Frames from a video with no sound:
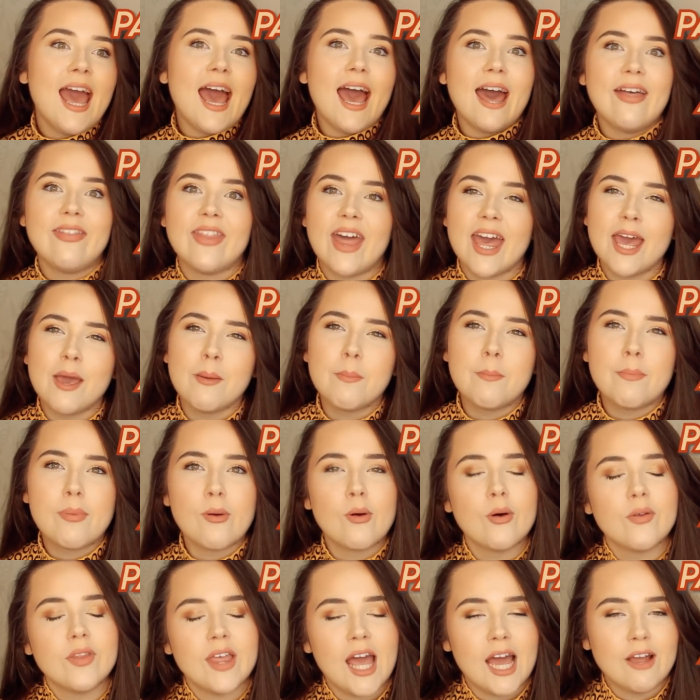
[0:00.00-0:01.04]
and they
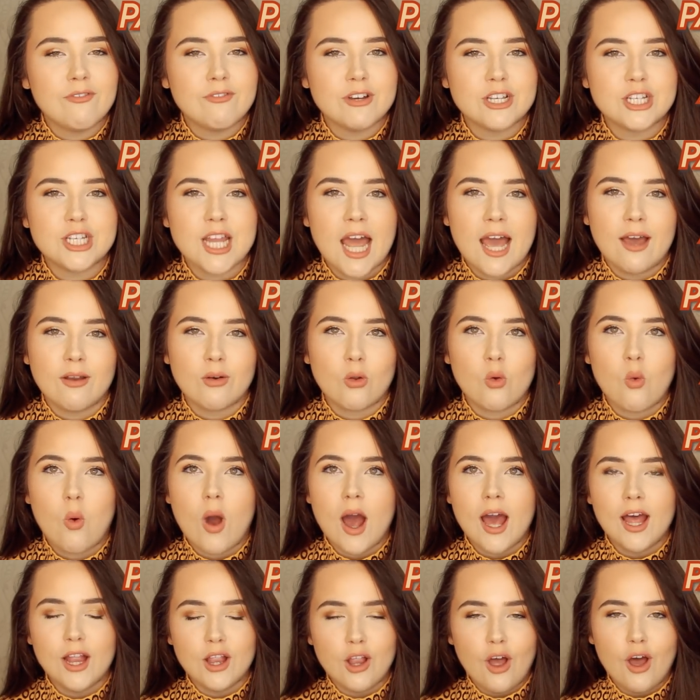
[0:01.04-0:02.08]
brought the average down
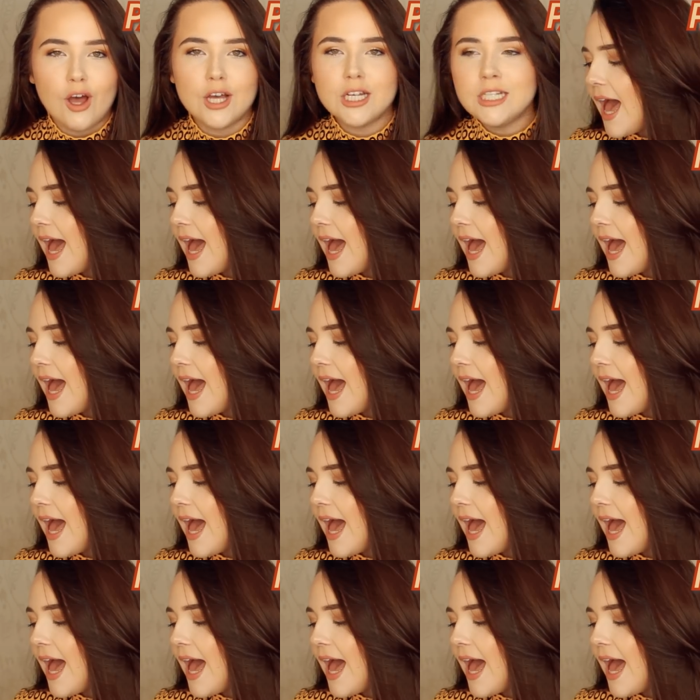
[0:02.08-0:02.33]
quite a lot.